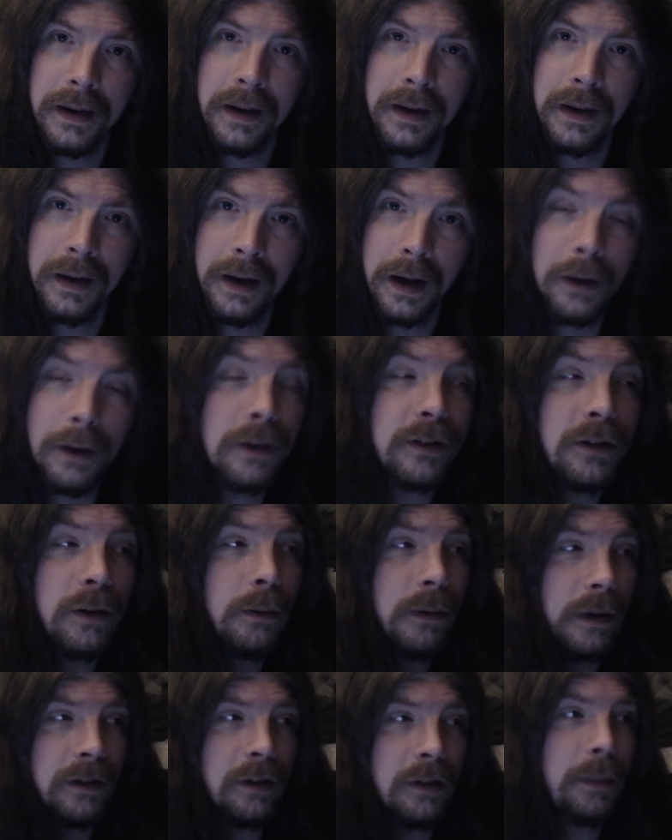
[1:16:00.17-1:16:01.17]
And
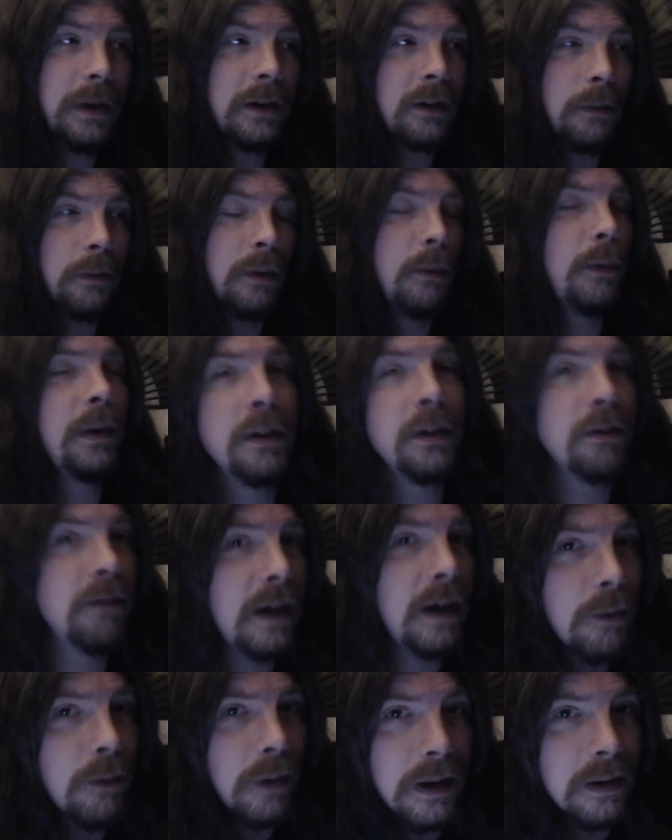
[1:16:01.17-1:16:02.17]
also, it's about to be winter
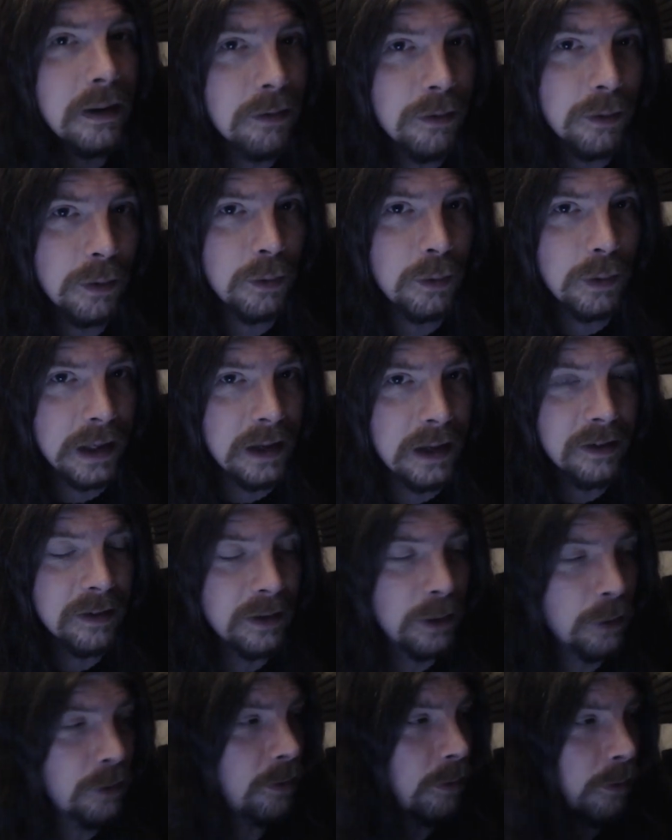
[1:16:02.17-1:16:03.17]
anyway when it's
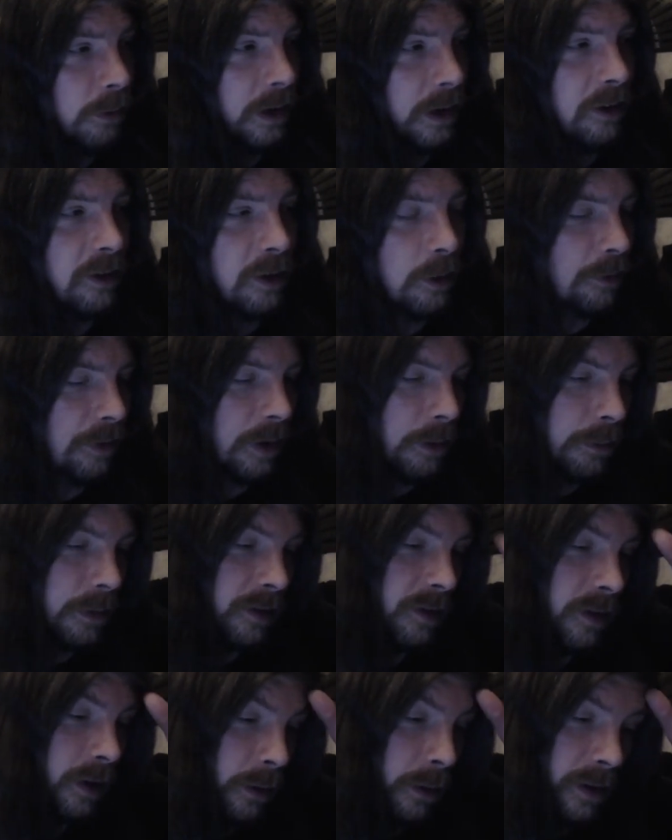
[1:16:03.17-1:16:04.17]
November.
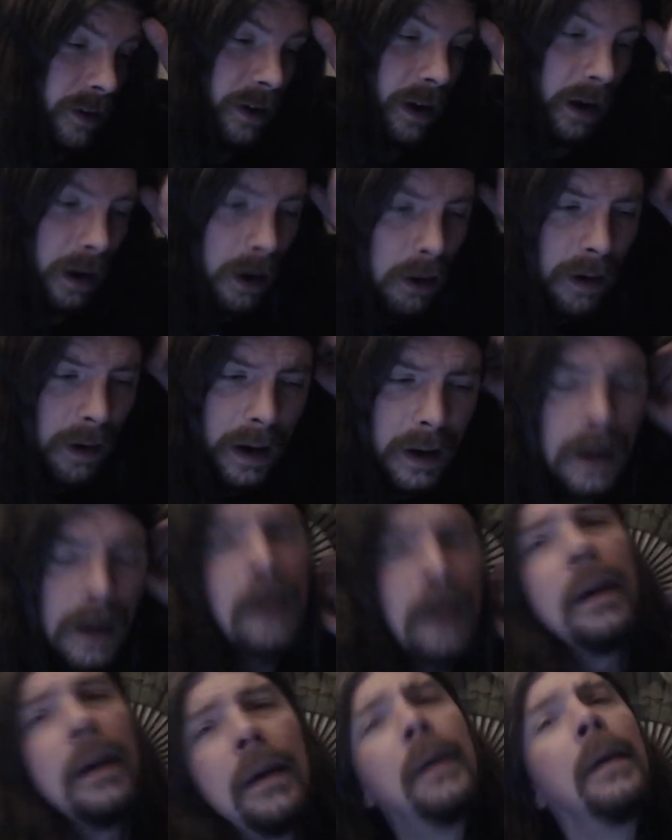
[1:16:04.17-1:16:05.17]
So it's like, all right,
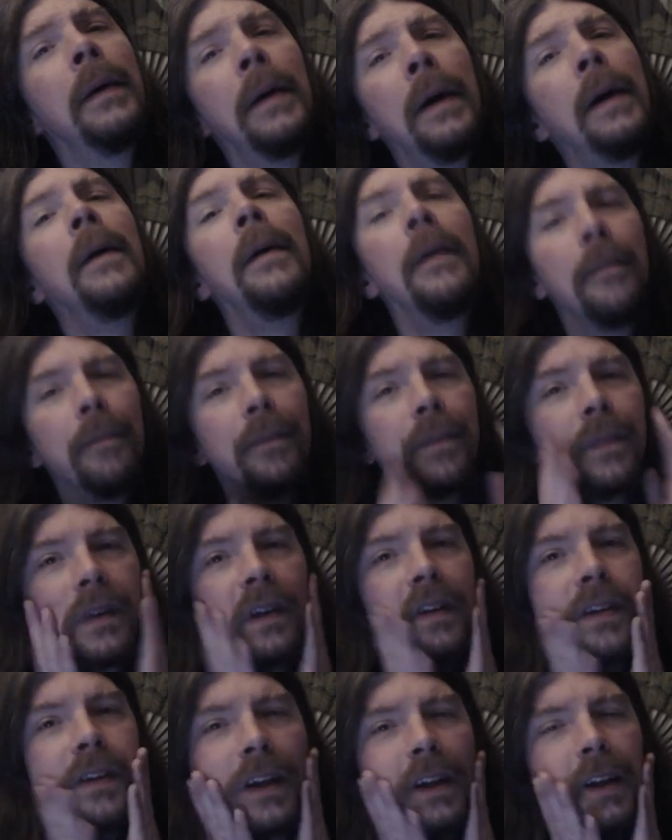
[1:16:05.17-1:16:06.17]

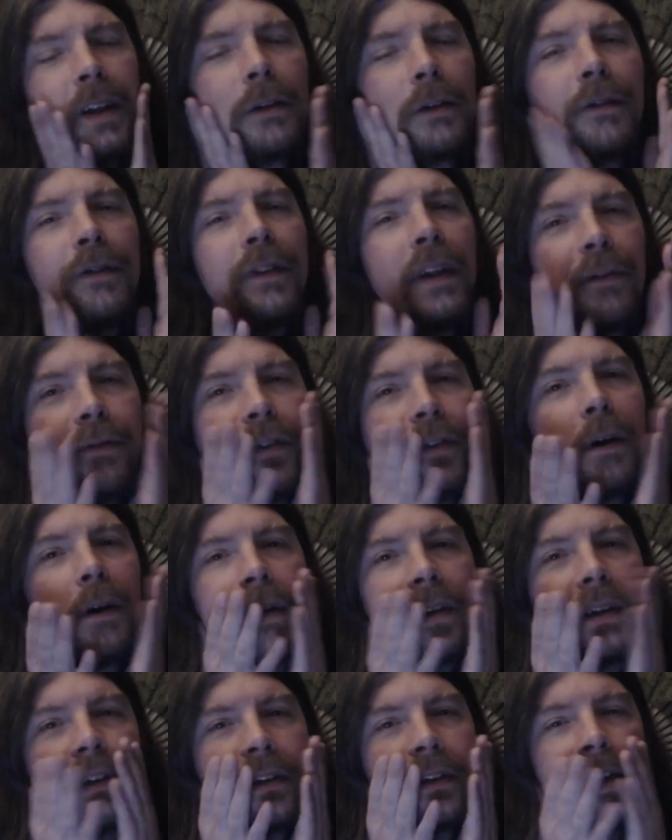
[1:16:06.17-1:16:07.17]
let's get a little fluff
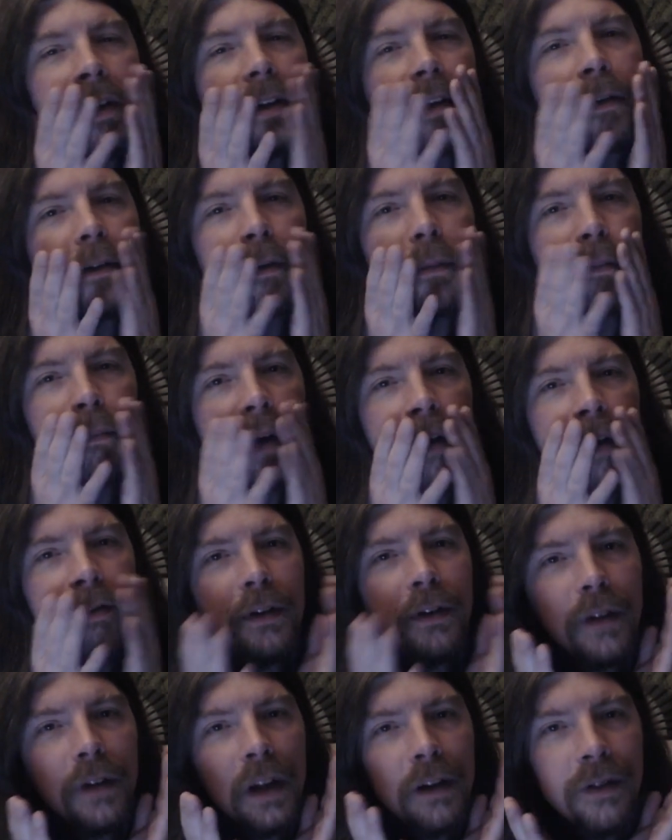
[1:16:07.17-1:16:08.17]
going. Let's get a little
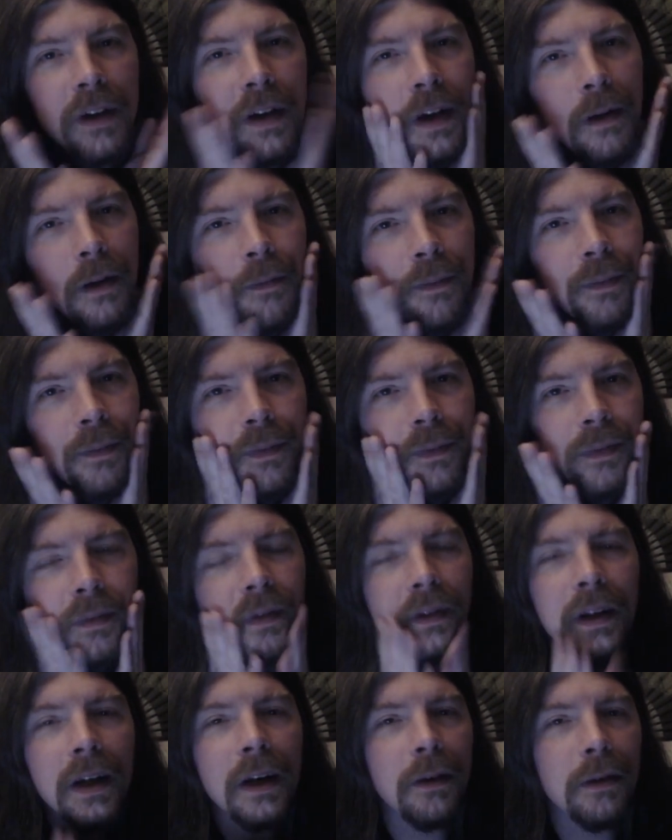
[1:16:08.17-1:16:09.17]
puffy, fluffy,
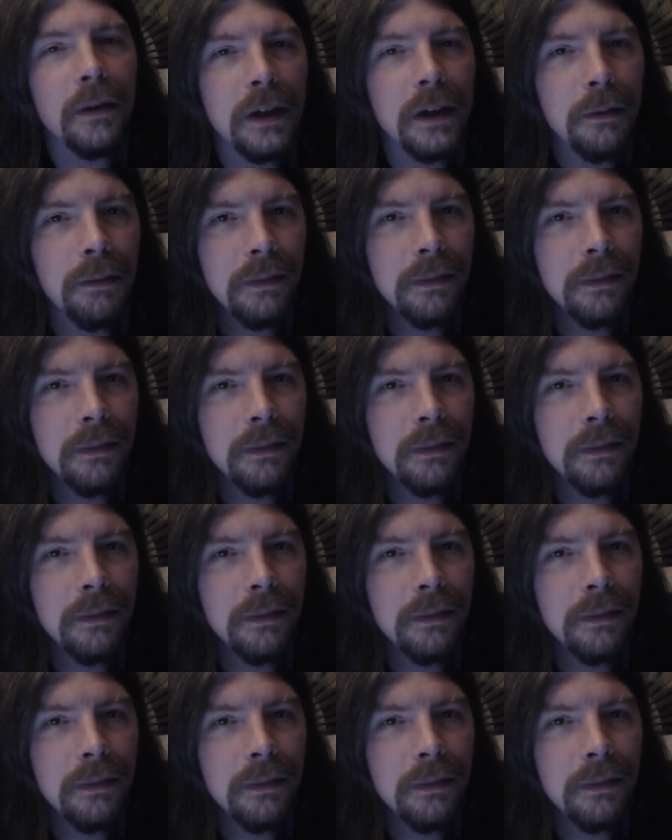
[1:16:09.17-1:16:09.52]
you know, little